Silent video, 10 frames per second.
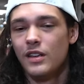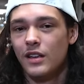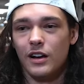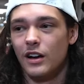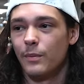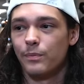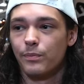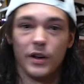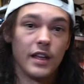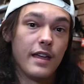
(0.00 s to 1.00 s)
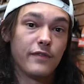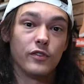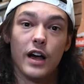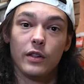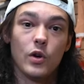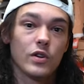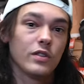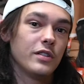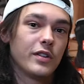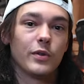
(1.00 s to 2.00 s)
Um, but if you're not local,
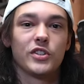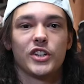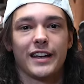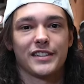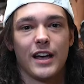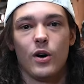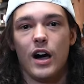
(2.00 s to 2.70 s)
you can always check us out